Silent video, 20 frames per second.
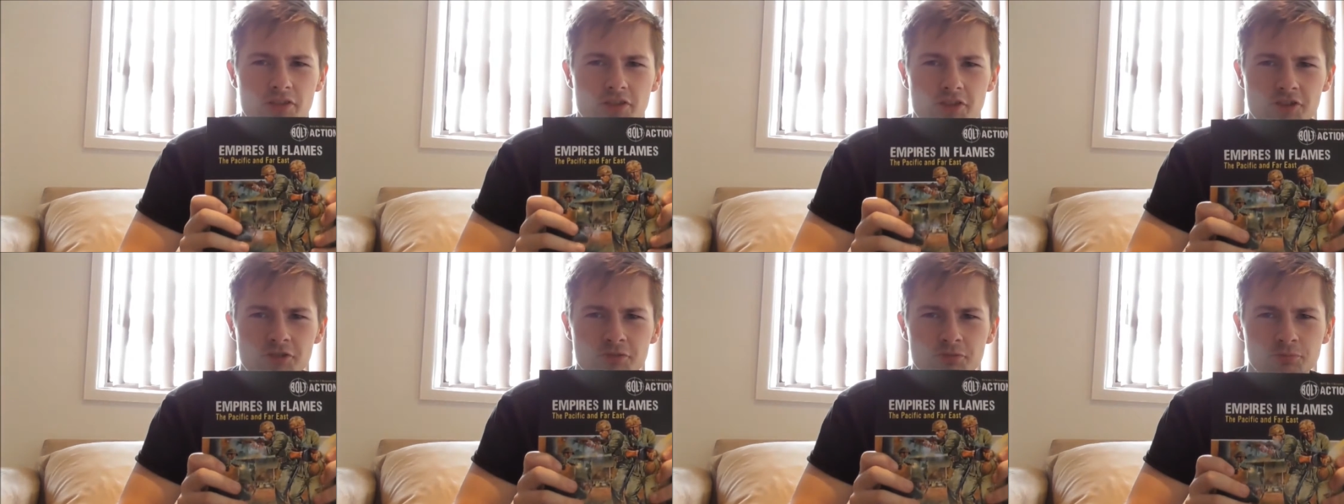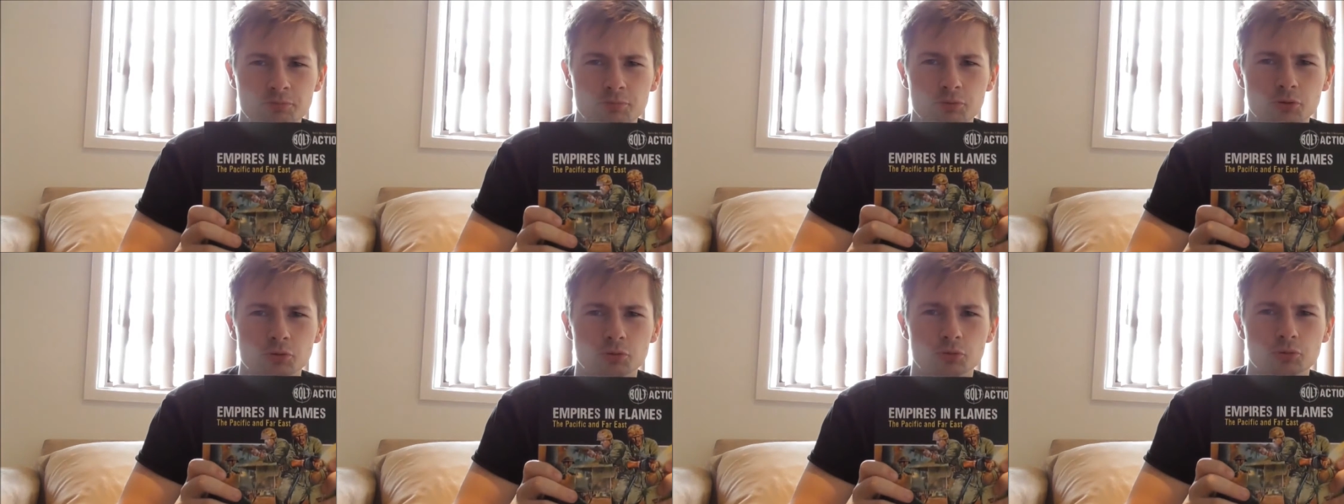this
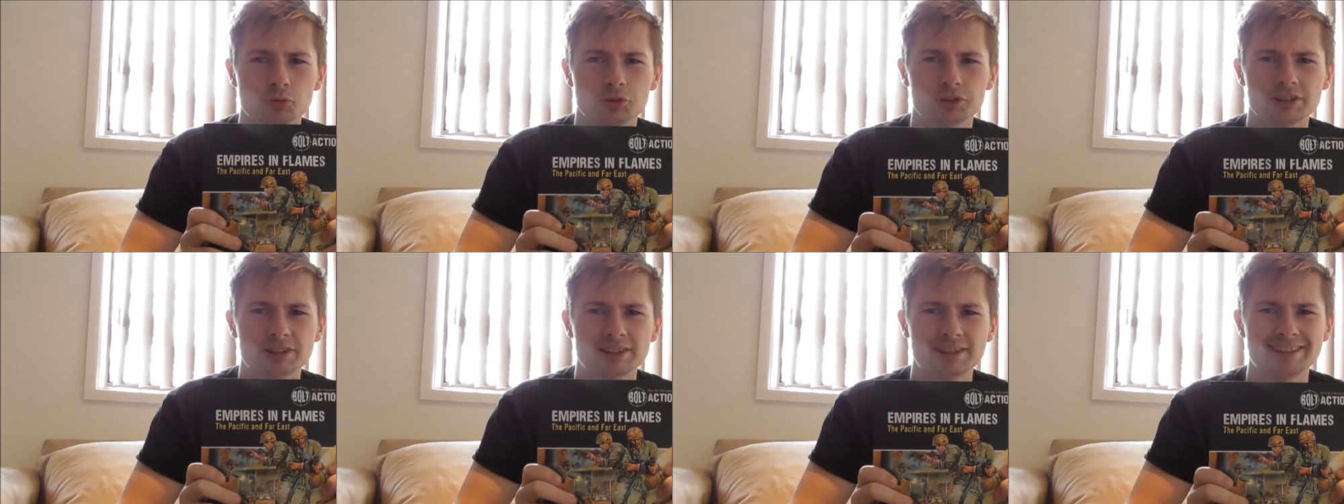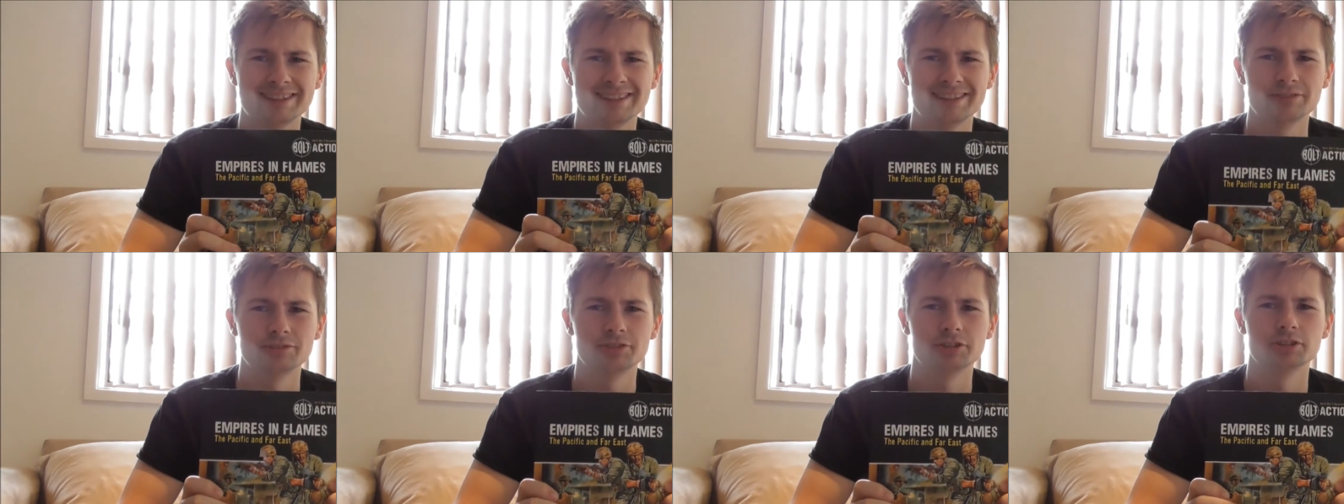book really
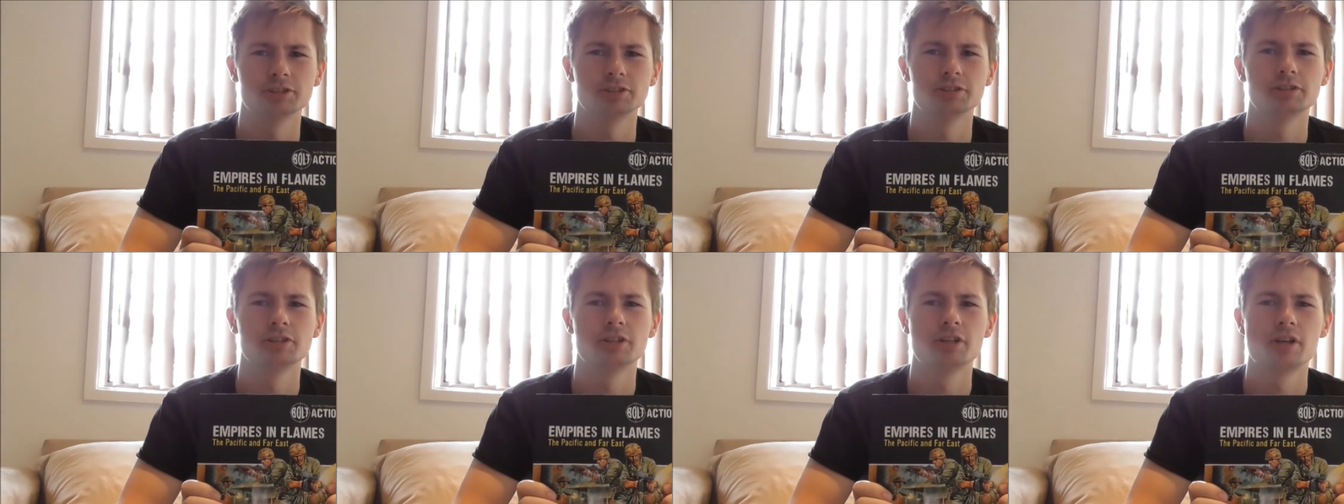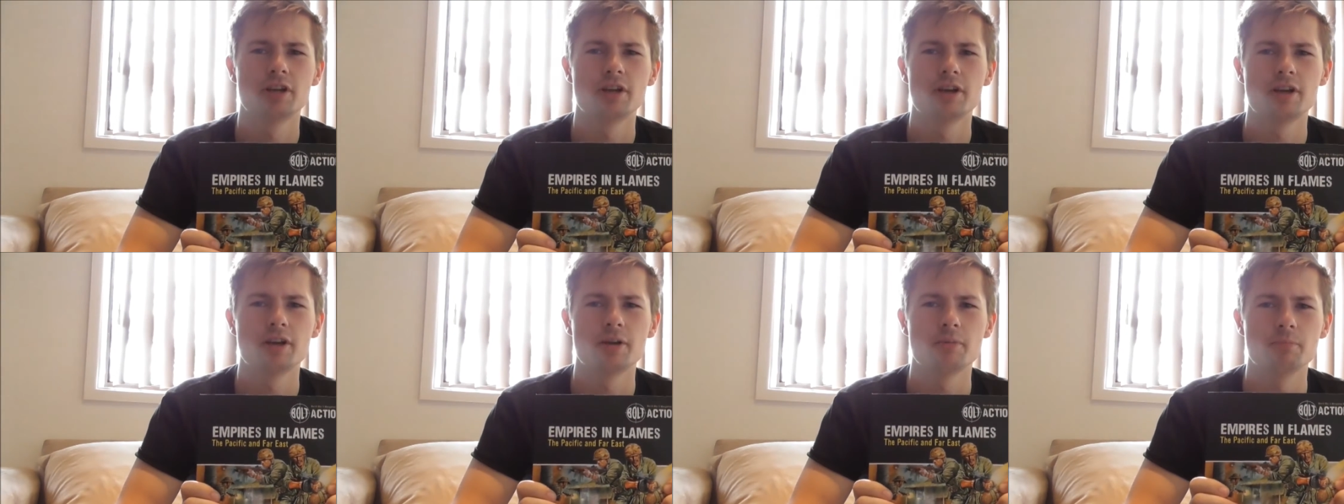gives a
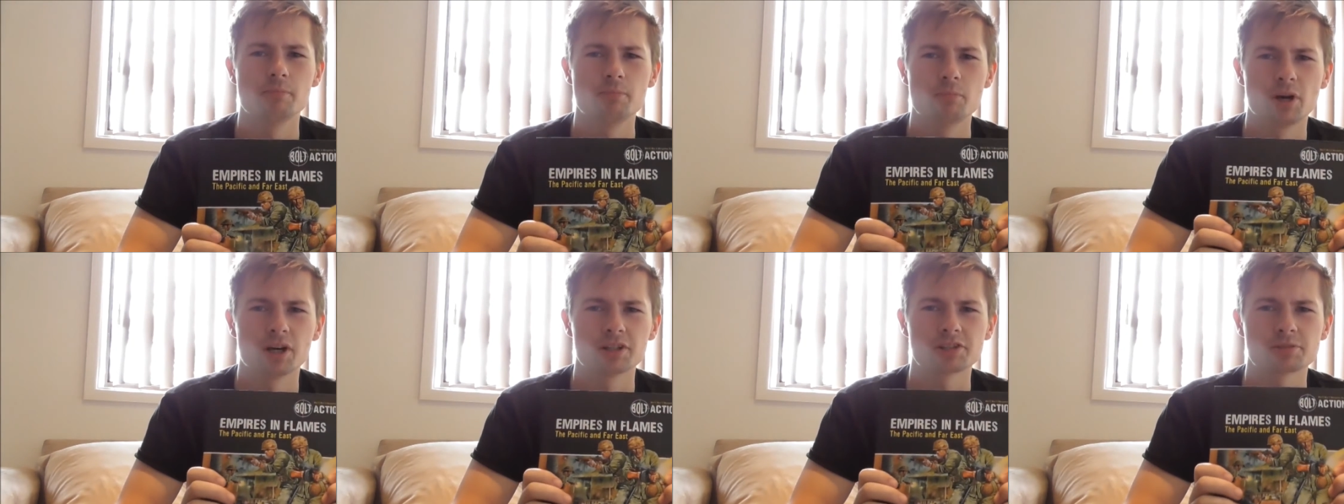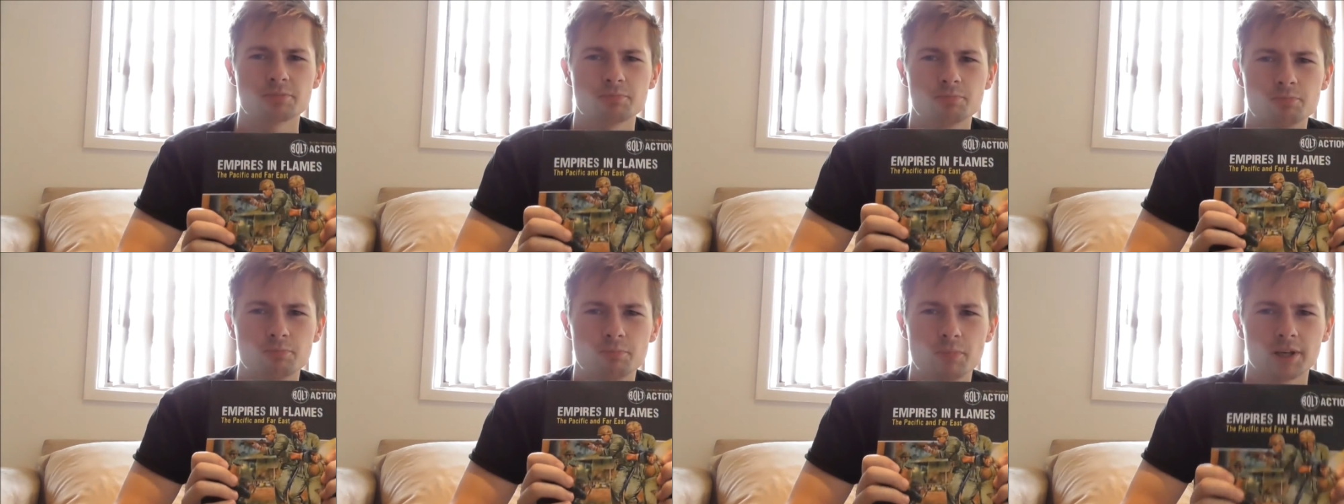much
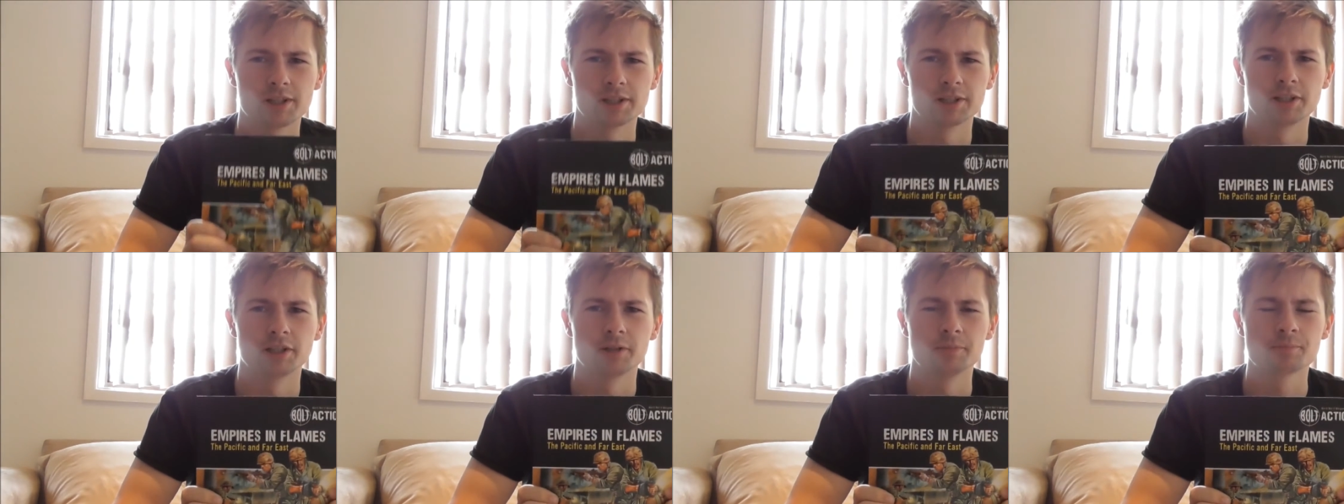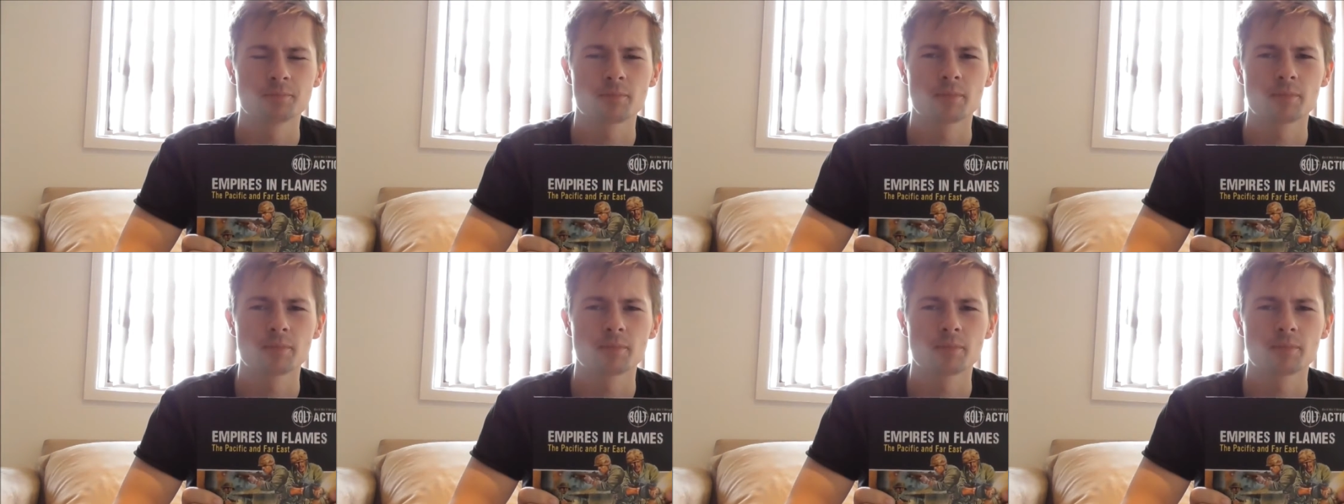better